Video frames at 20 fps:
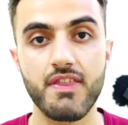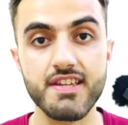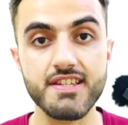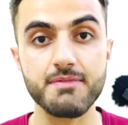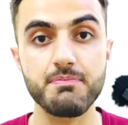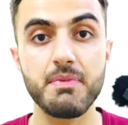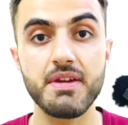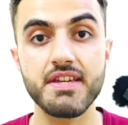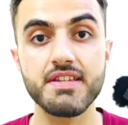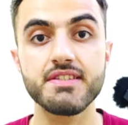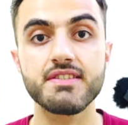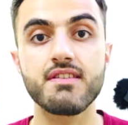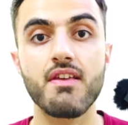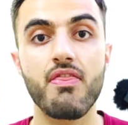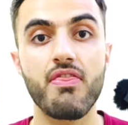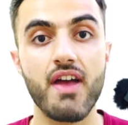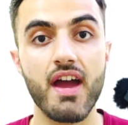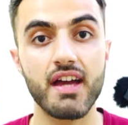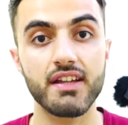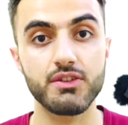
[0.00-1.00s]
This means
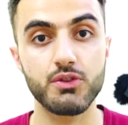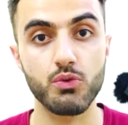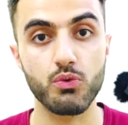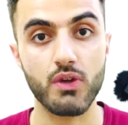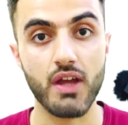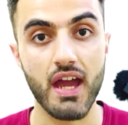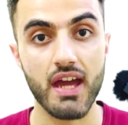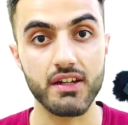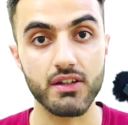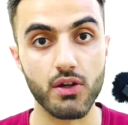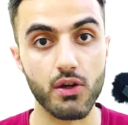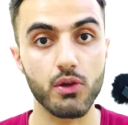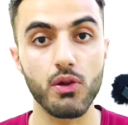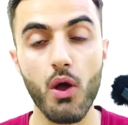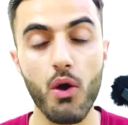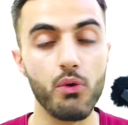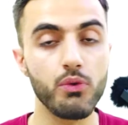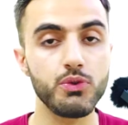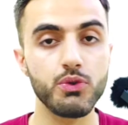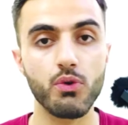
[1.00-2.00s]
that you can
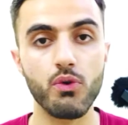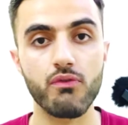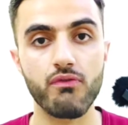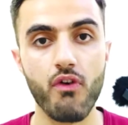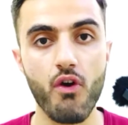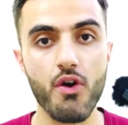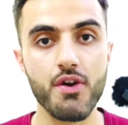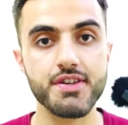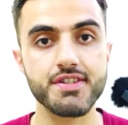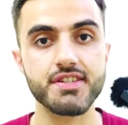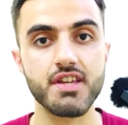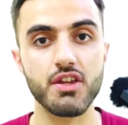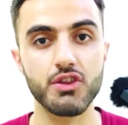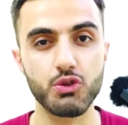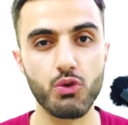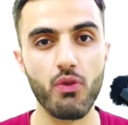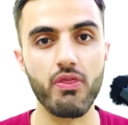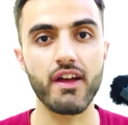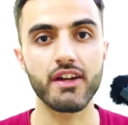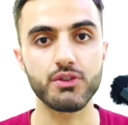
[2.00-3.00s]
clone your voice
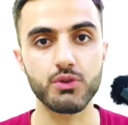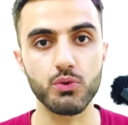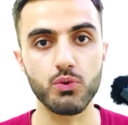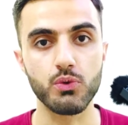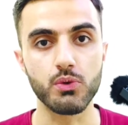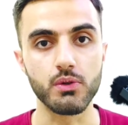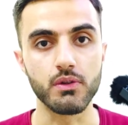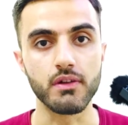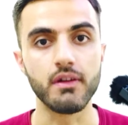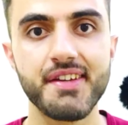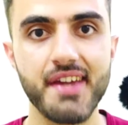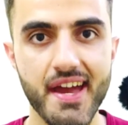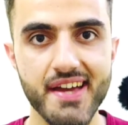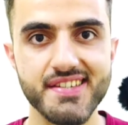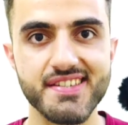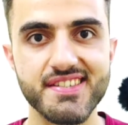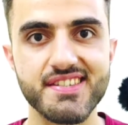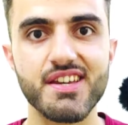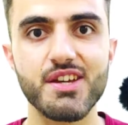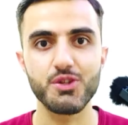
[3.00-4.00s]
into the tool.
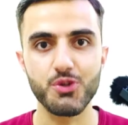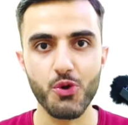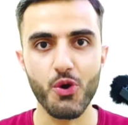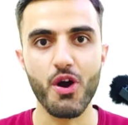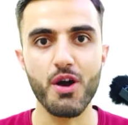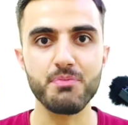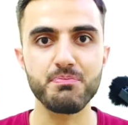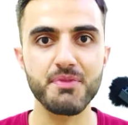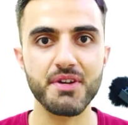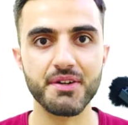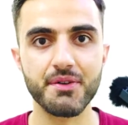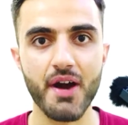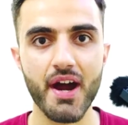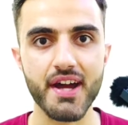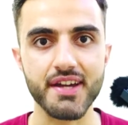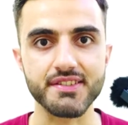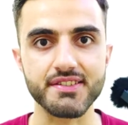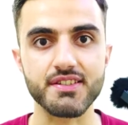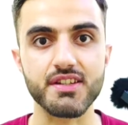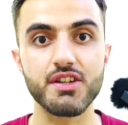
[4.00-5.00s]
Yes, you heard me
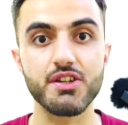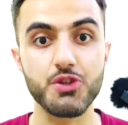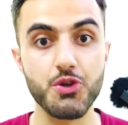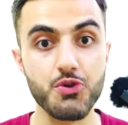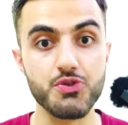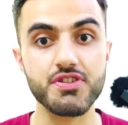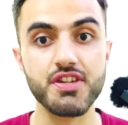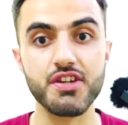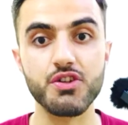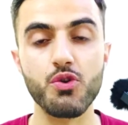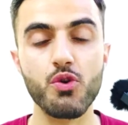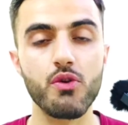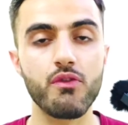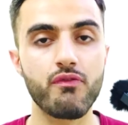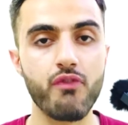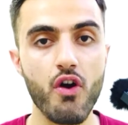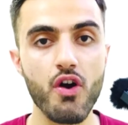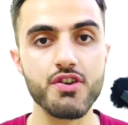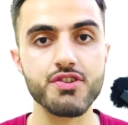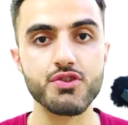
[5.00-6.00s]
right. Using your
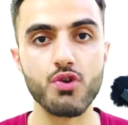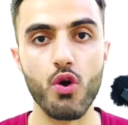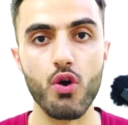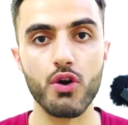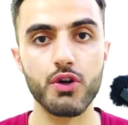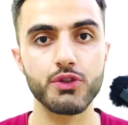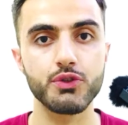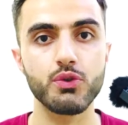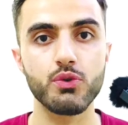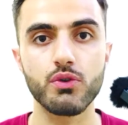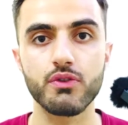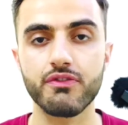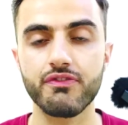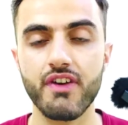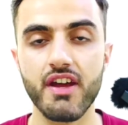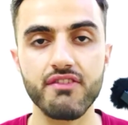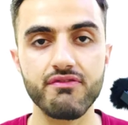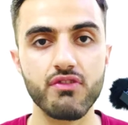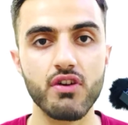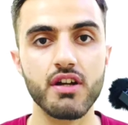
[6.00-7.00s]
voice or your
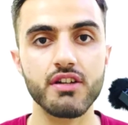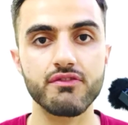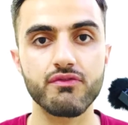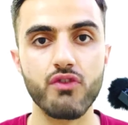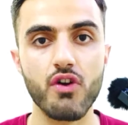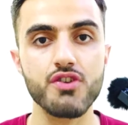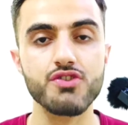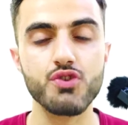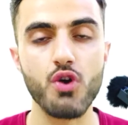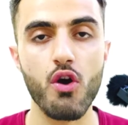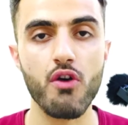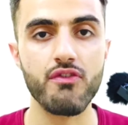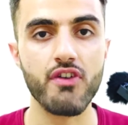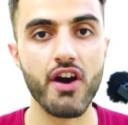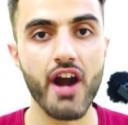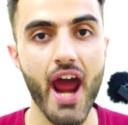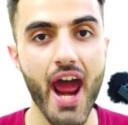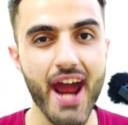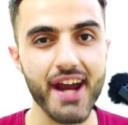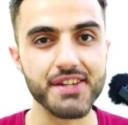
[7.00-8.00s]
favorite
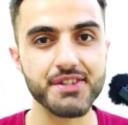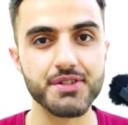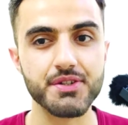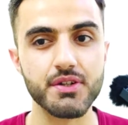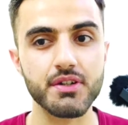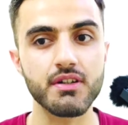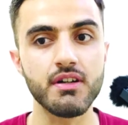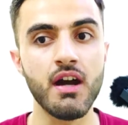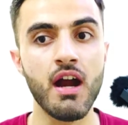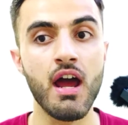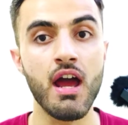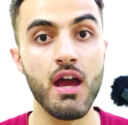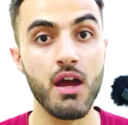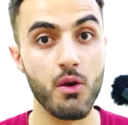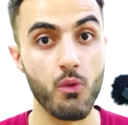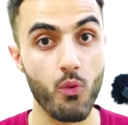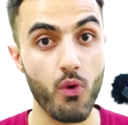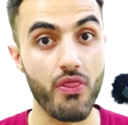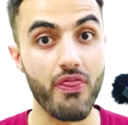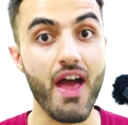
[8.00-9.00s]
voiceover actor
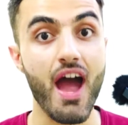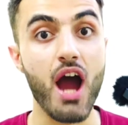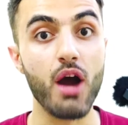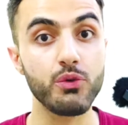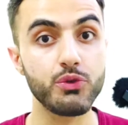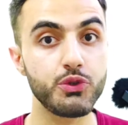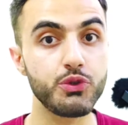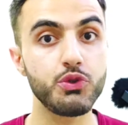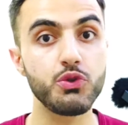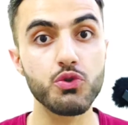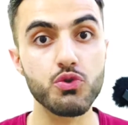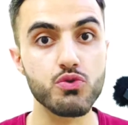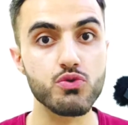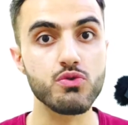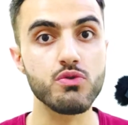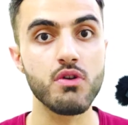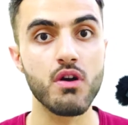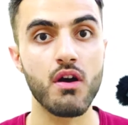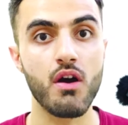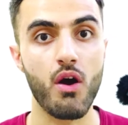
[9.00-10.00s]
without
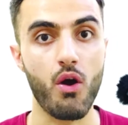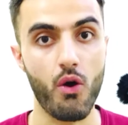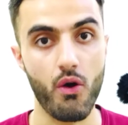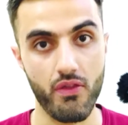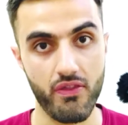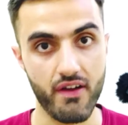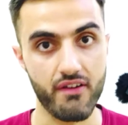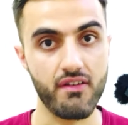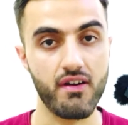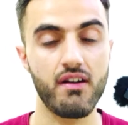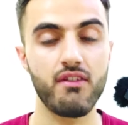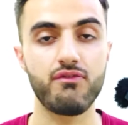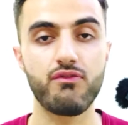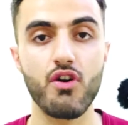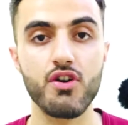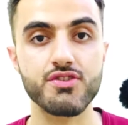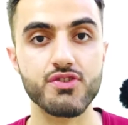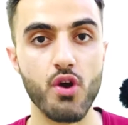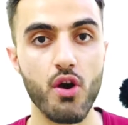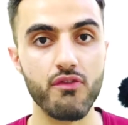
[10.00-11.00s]
you or the
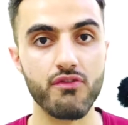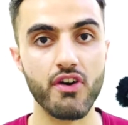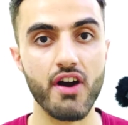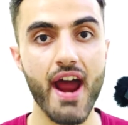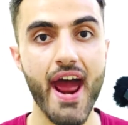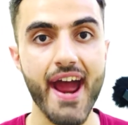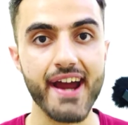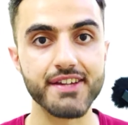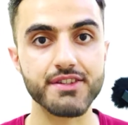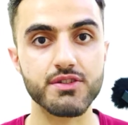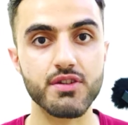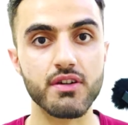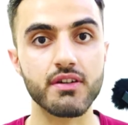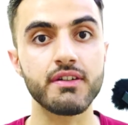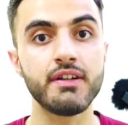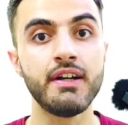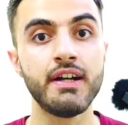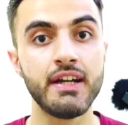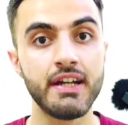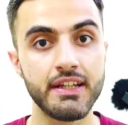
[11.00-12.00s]
voiceover actor
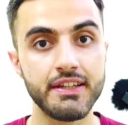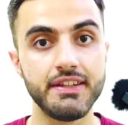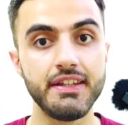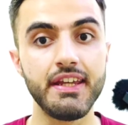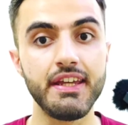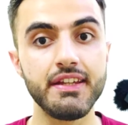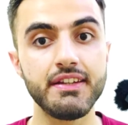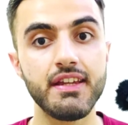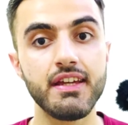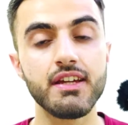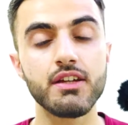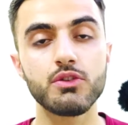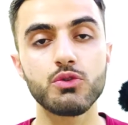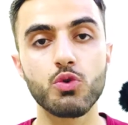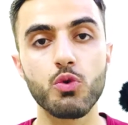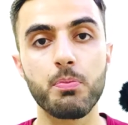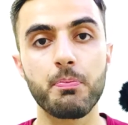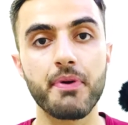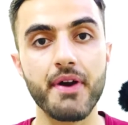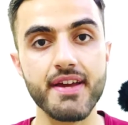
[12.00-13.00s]
needing
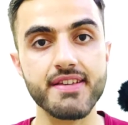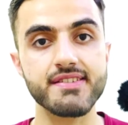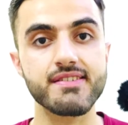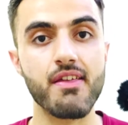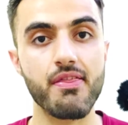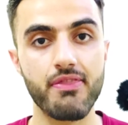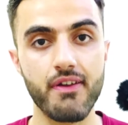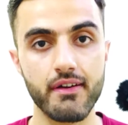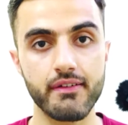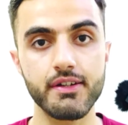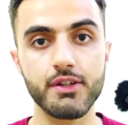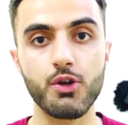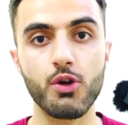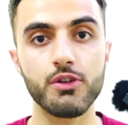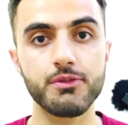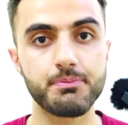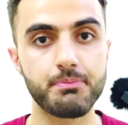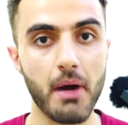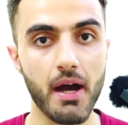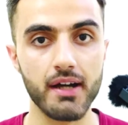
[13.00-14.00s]
to press the
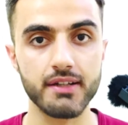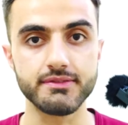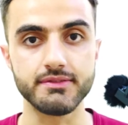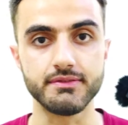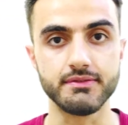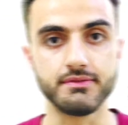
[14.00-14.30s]
record button.